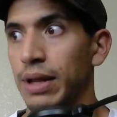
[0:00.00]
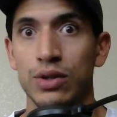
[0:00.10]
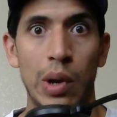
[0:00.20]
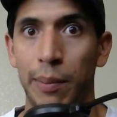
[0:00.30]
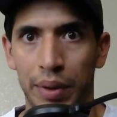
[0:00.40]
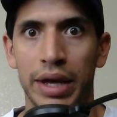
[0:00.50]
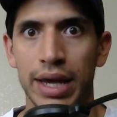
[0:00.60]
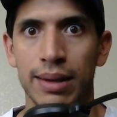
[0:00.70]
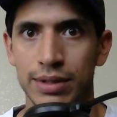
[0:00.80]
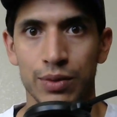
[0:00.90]
That's why I play
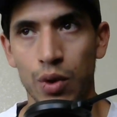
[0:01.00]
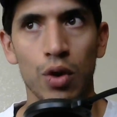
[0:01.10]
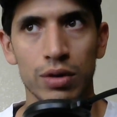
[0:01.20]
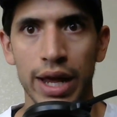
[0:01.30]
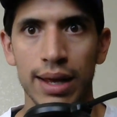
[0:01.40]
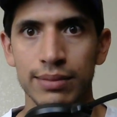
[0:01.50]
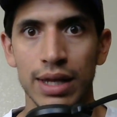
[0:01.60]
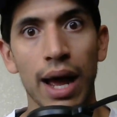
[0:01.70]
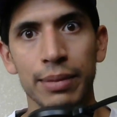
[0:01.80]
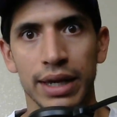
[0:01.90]
games and record games,
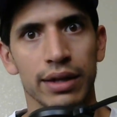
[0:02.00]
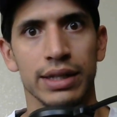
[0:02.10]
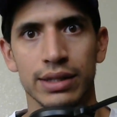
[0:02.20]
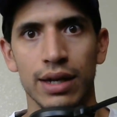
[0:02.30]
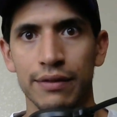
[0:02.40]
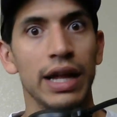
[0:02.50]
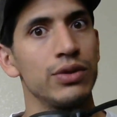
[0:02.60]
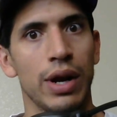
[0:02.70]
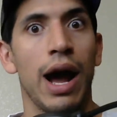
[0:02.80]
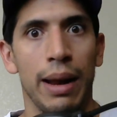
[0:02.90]
that I'm killing stuff.
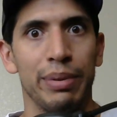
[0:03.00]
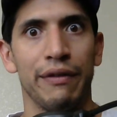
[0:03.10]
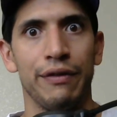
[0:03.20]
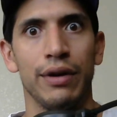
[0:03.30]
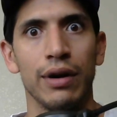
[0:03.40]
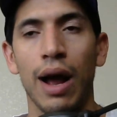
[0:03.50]
That's what I prefer.